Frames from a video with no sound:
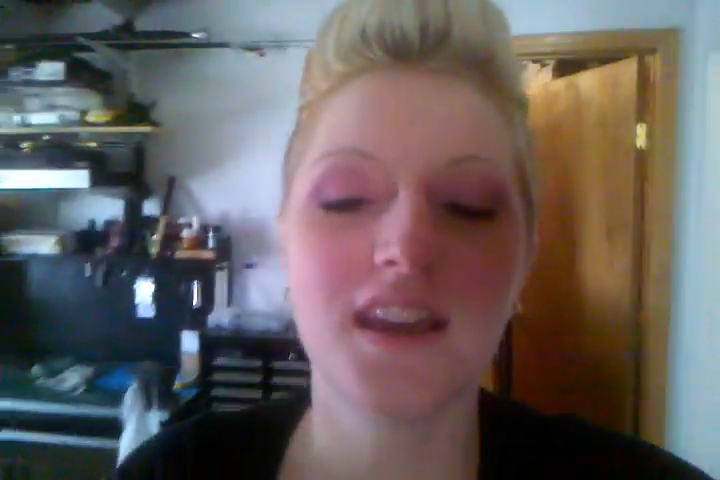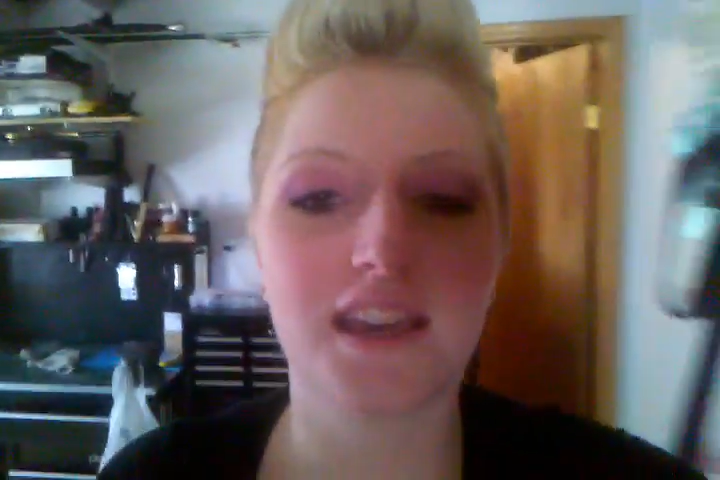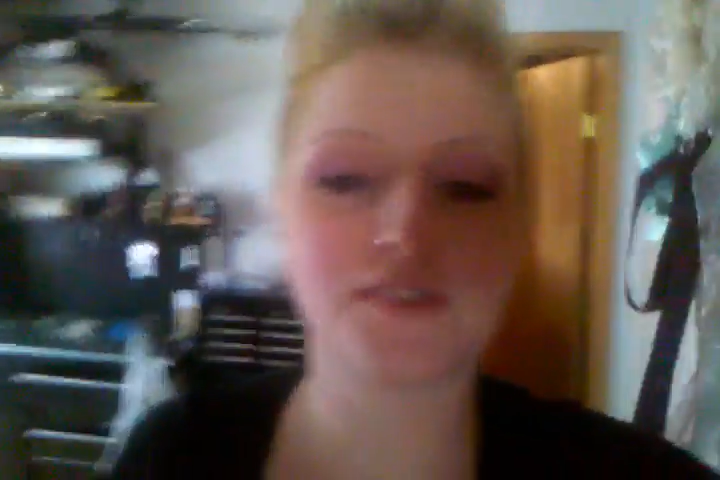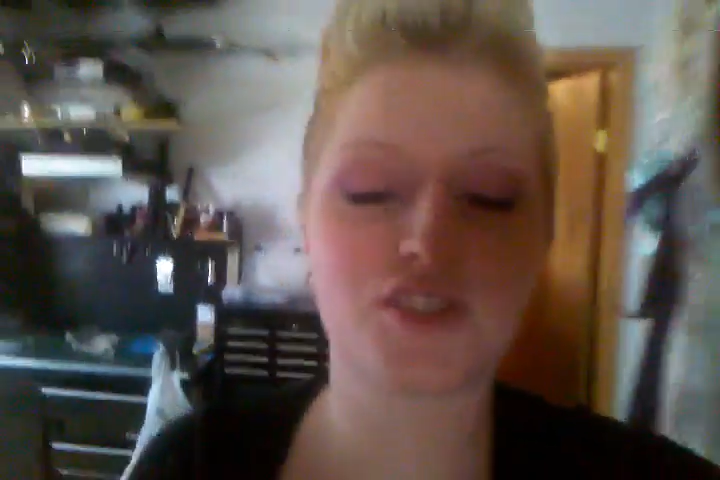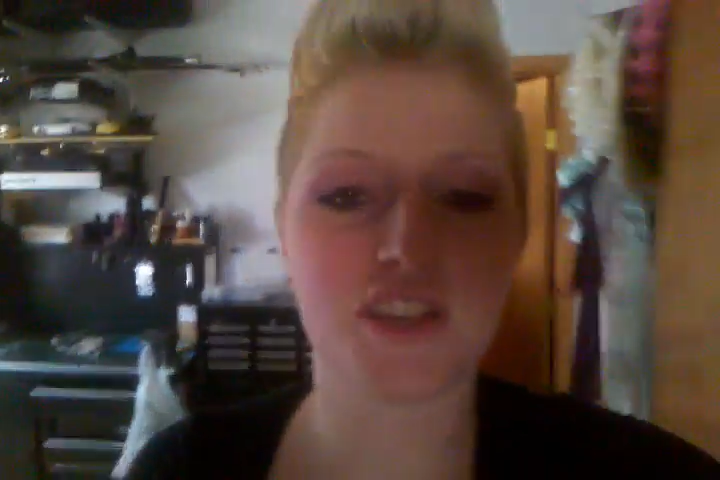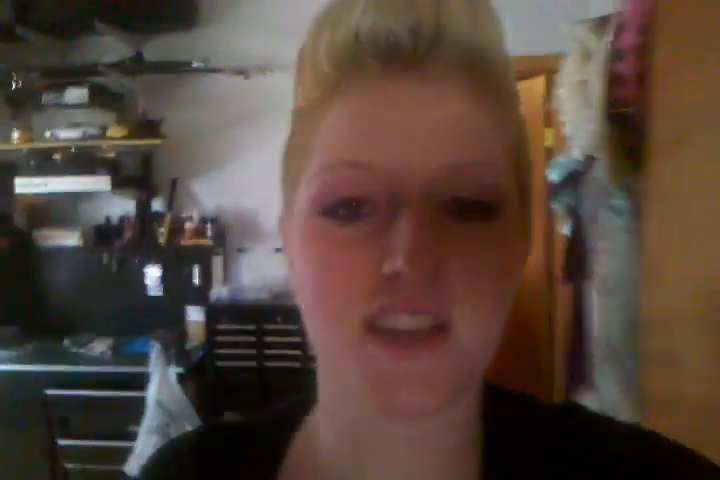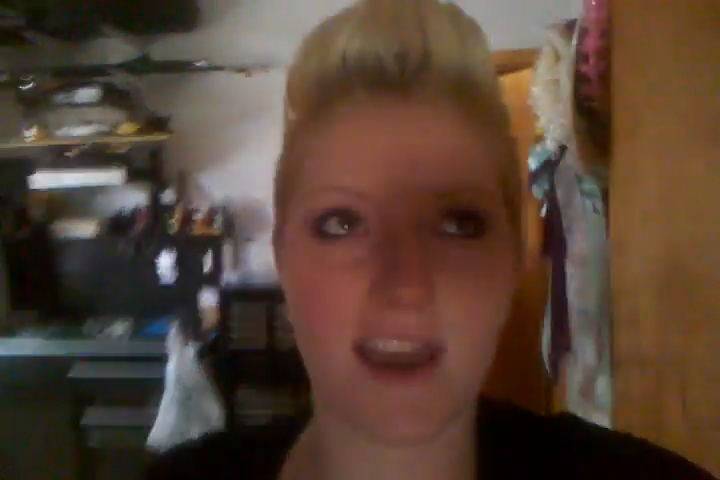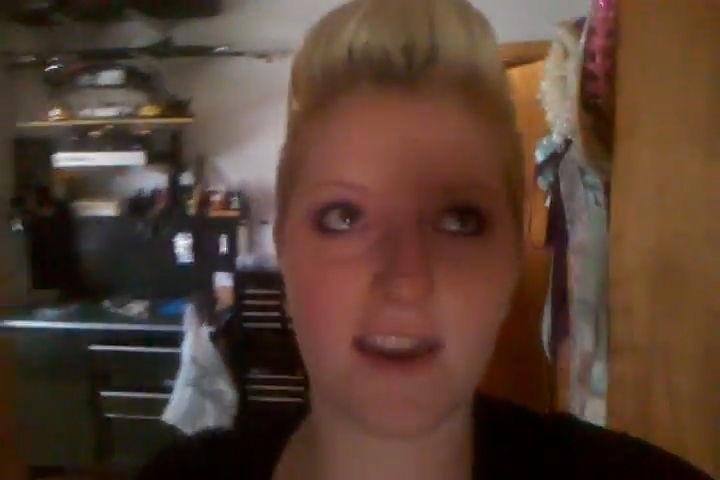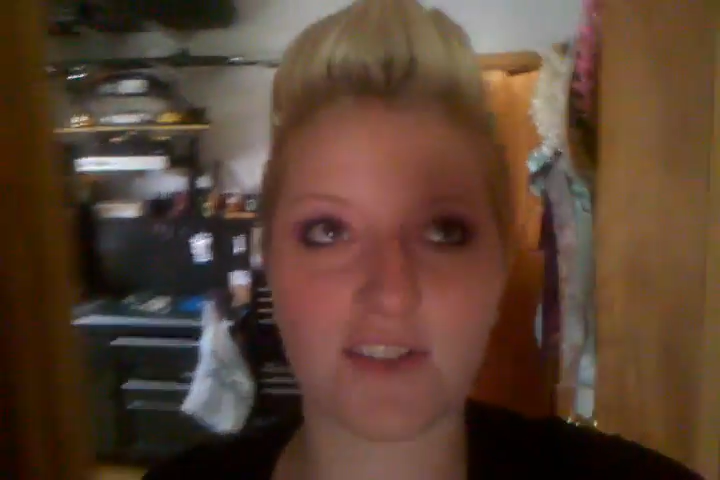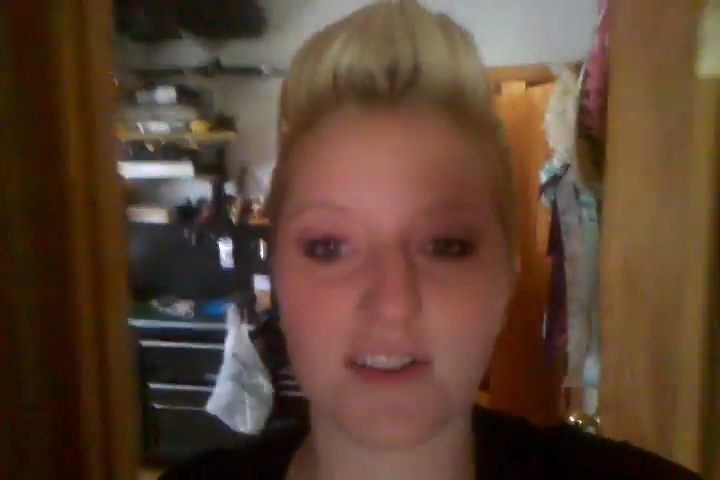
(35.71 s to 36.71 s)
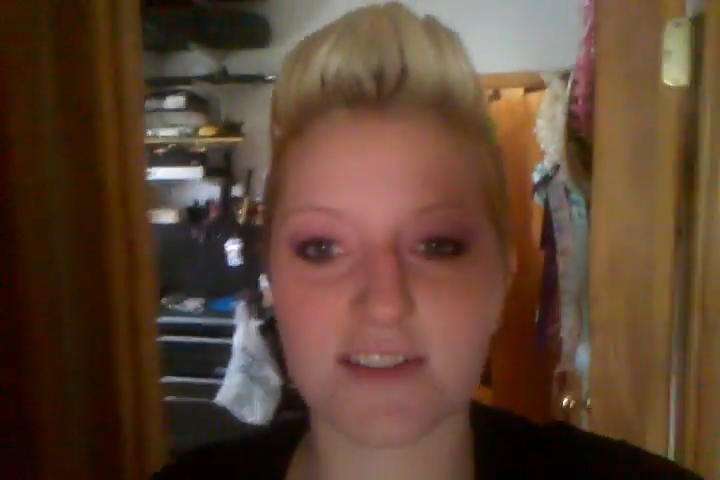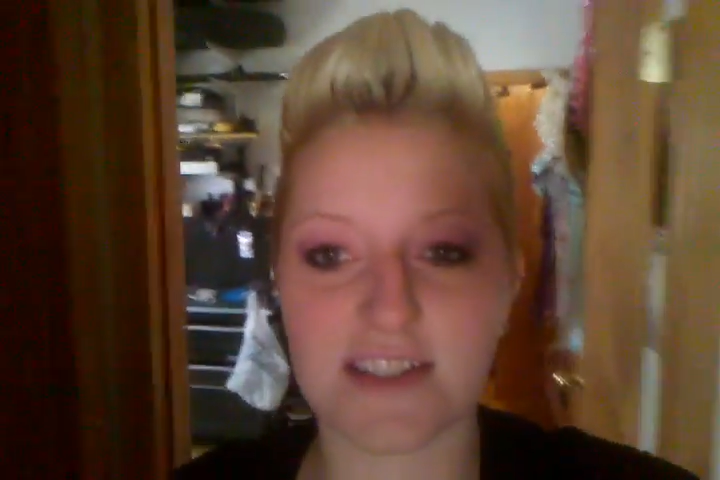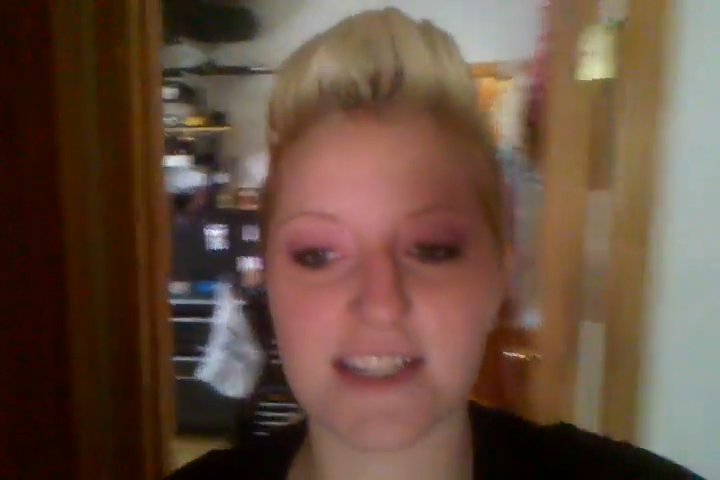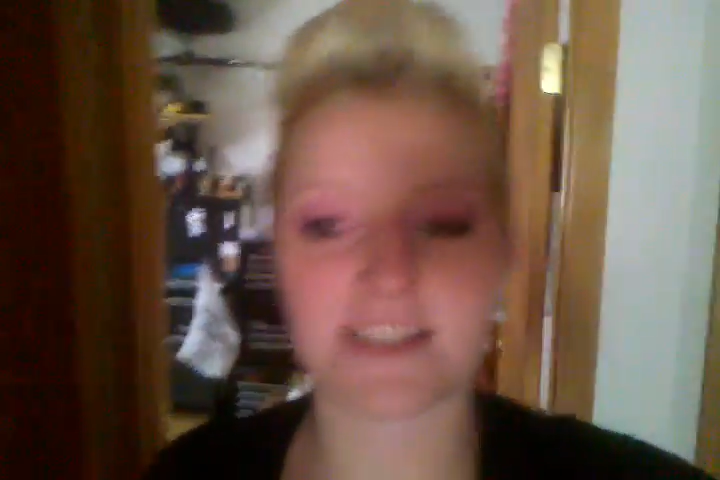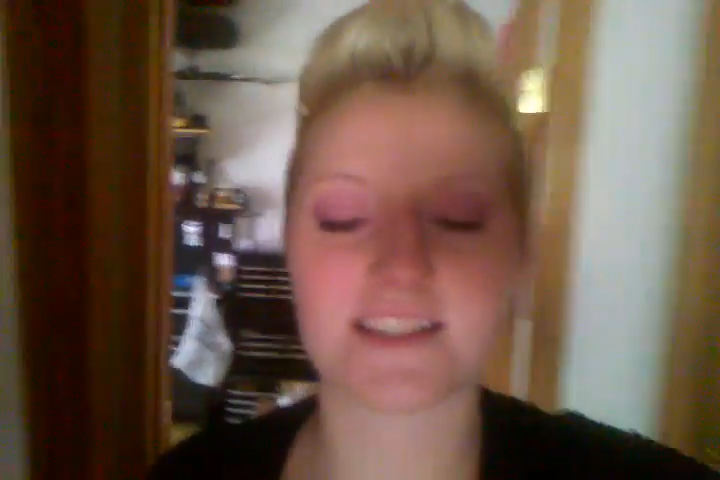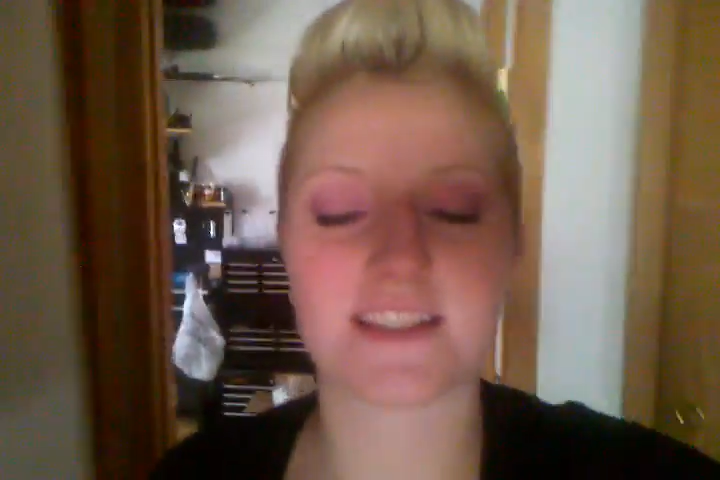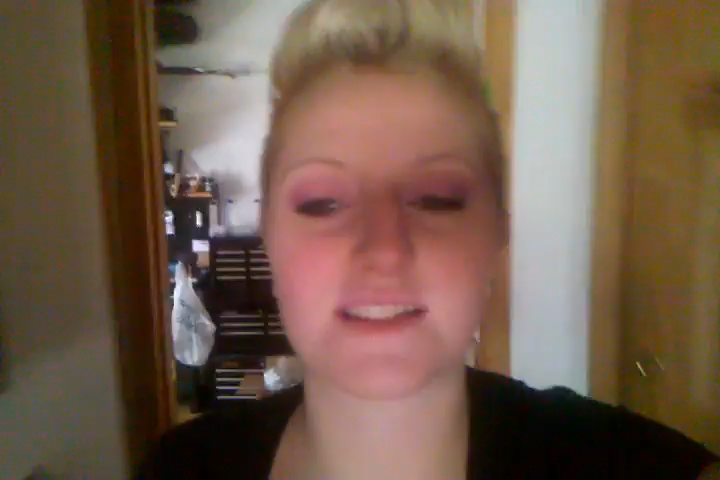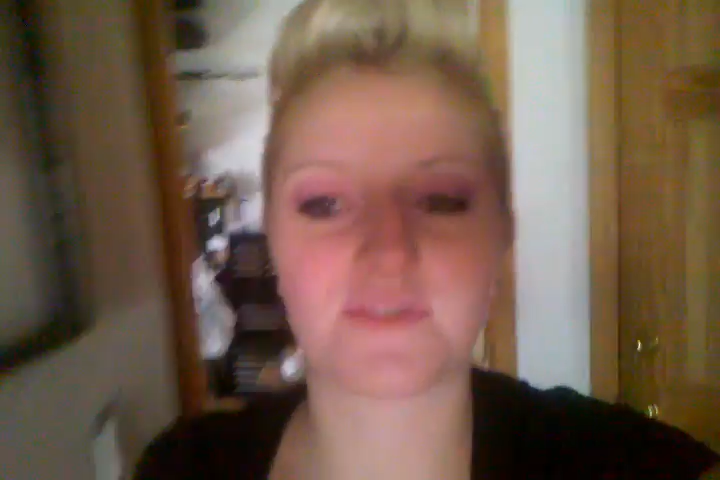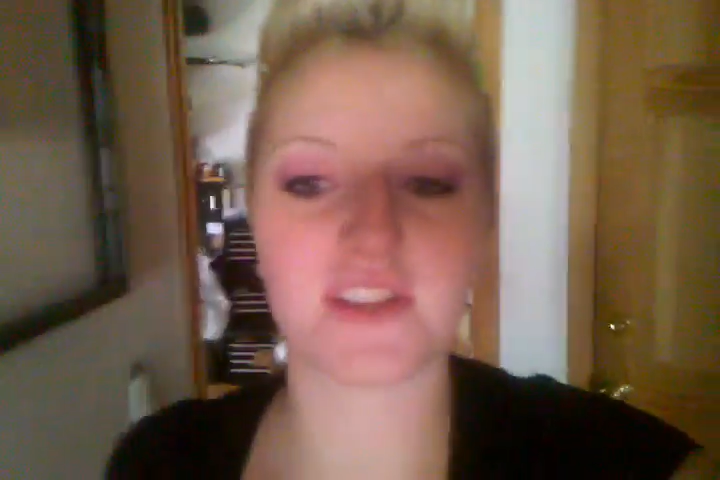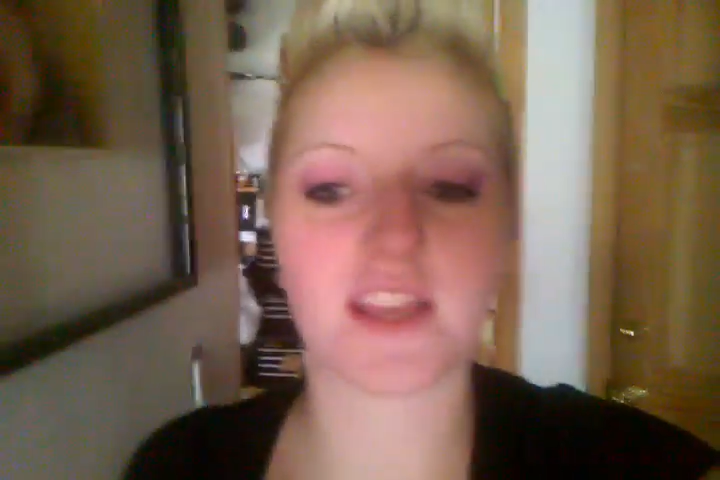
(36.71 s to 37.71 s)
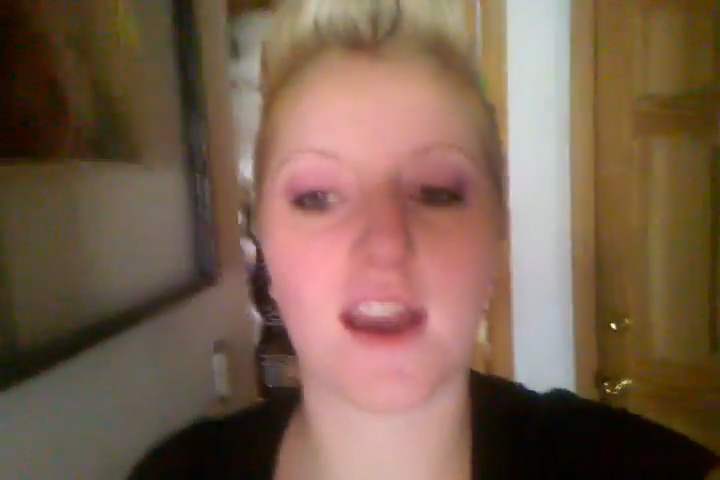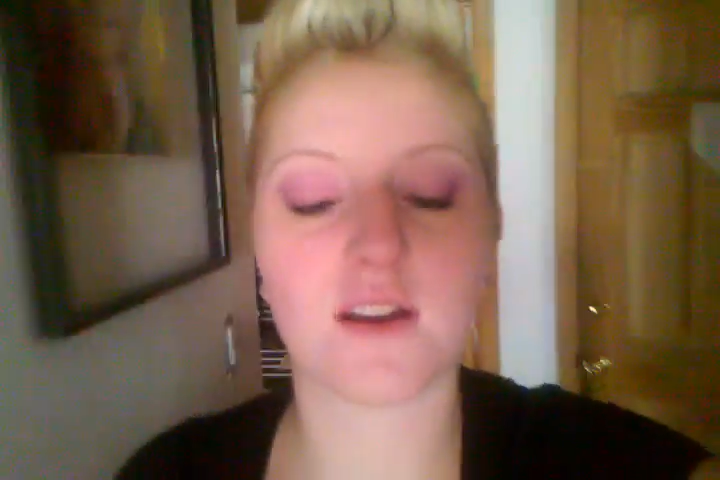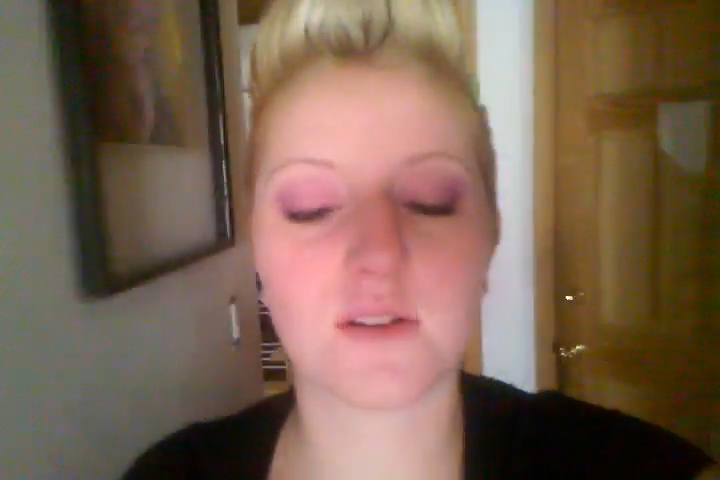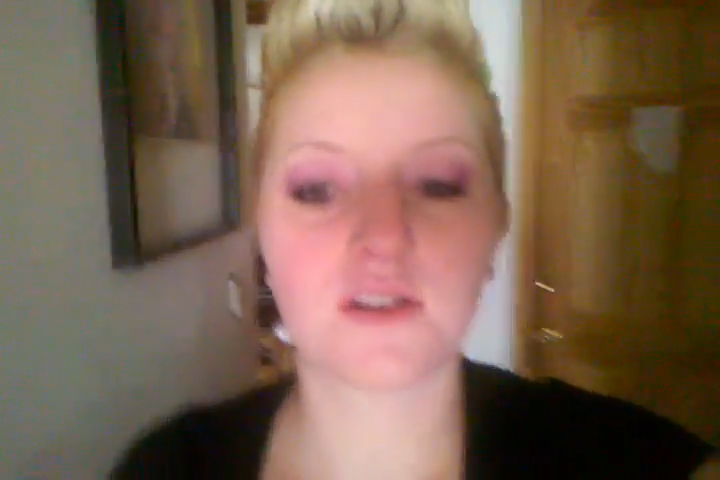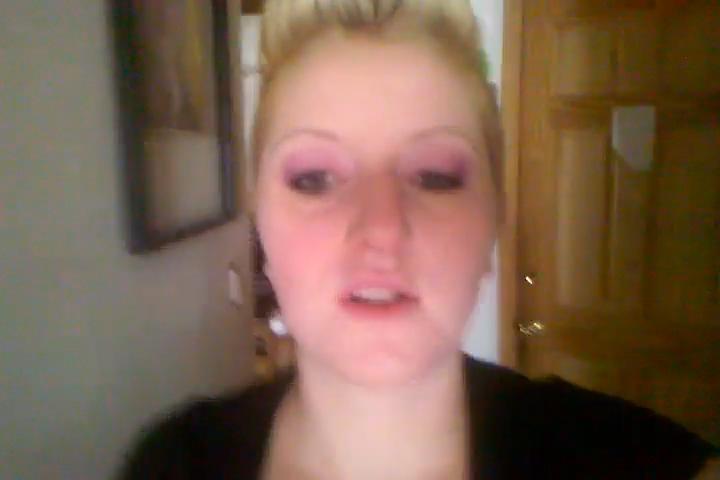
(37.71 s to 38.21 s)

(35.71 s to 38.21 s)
if she ever sees this video.